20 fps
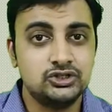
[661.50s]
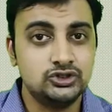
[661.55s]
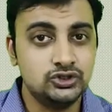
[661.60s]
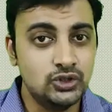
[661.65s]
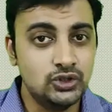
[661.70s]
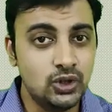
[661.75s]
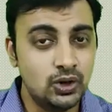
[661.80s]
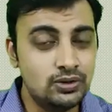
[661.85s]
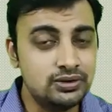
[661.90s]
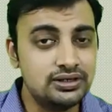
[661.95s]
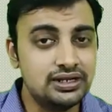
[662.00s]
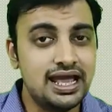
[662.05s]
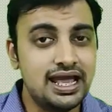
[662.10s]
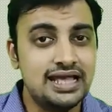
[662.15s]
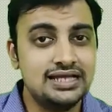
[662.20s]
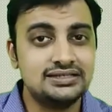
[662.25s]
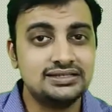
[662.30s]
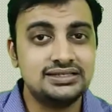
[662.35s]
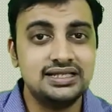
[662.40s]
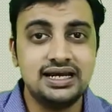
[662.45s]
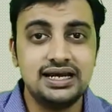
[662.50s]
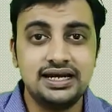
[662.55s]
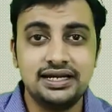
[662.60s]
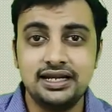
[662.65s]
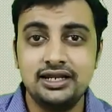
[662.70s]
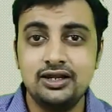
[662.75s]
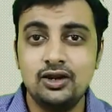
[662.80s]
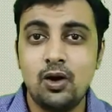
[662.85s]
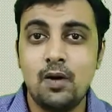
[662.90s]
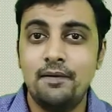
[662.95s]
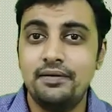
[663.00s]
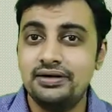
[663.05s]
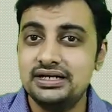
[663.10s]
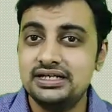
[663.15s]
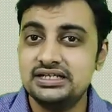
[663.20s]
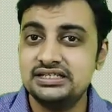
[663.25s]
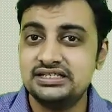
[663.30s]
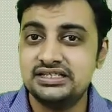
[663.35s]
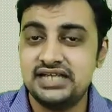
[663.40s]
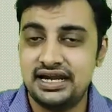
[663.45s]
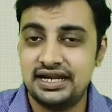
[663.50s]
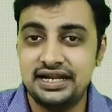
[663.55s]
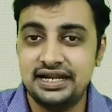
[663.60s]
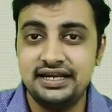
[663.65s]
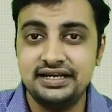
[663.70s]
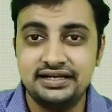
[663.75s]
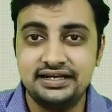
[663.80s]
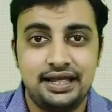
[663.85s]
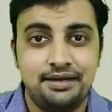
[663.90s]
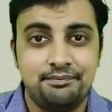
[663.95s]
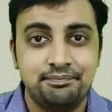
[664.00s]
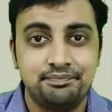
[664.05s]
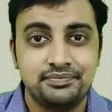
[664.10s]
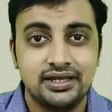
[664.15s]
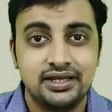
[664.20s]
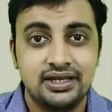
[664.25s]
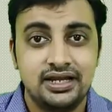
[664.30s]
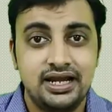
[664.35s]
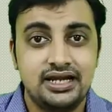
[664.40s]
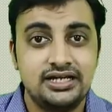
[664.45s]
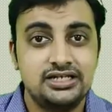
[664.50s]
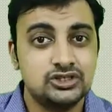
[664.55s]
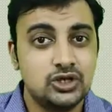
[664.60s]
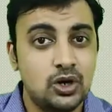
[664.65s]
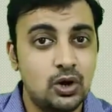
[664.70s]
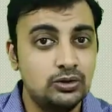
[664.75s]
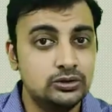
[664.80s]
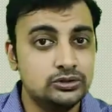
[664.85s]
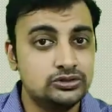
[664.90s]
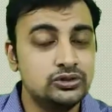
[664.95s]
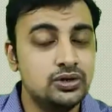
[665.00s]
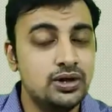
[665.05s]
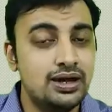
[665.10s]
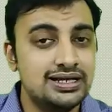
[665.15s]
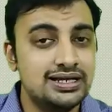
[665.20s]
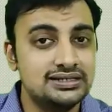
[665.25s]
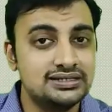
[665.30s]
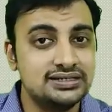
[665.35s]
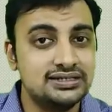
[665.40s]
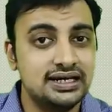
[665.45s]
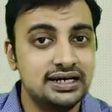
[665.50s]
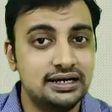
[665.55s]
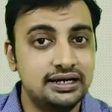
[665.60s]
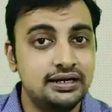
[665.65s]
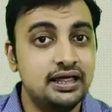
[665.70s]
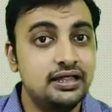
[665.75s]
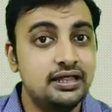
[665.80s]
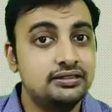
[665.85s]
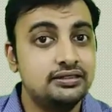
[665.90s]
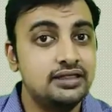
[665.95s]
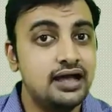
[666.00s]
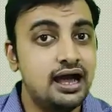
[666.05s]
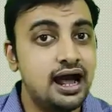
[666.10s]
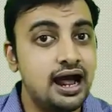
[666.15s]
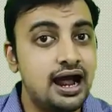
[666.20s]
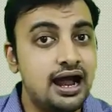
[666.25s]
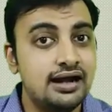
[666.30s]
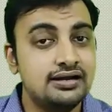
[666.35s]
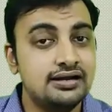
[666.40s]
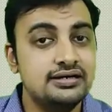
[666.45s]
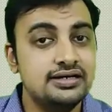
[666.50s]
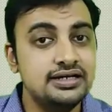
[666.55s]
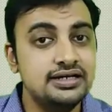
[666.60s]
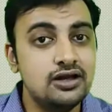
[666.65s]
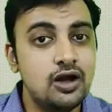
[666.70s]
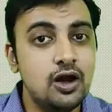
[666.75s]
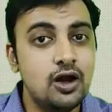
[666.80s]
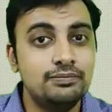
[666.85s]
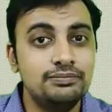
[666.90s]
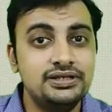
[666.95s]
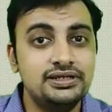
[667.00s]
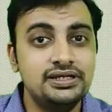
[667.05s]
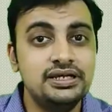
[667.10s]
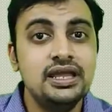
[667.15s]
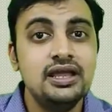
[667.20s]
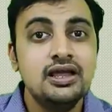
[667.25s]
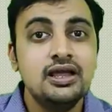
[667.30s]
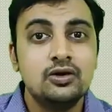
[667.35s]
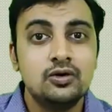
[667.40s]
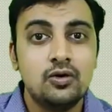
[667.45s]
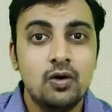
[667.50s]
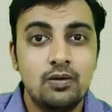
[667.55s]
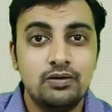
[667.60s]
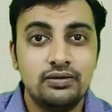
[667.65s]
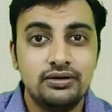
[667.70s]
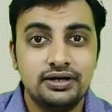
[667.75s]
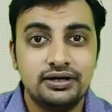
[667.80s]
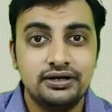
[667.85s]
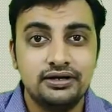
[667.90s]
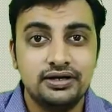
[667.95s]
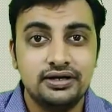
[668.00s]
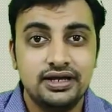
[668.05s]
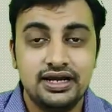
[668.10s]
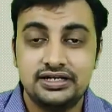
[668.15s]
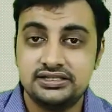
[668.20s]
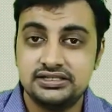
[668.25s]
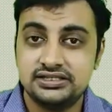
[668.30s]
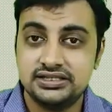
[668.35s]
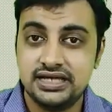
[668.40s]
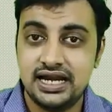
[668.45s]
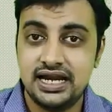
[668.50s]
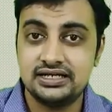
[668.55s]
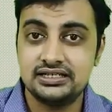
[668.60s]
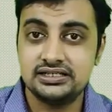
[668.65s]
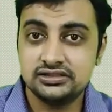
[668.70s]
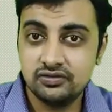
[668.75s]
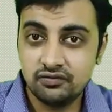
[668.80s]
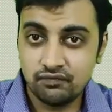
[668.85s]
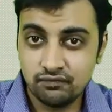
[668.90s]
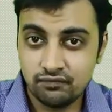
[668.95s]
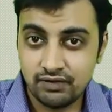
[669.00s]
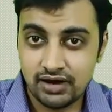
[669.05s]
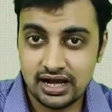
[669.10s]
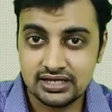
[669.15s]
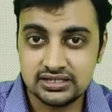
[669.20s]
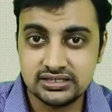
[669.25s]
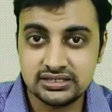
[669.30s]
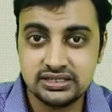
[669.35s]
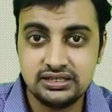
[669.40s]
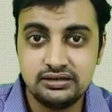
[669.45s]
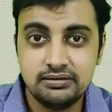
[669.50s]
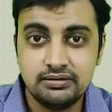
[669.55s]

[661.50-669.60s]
not accelerating only setting time, it's also accelerate the hardening of the concrete. It sets fast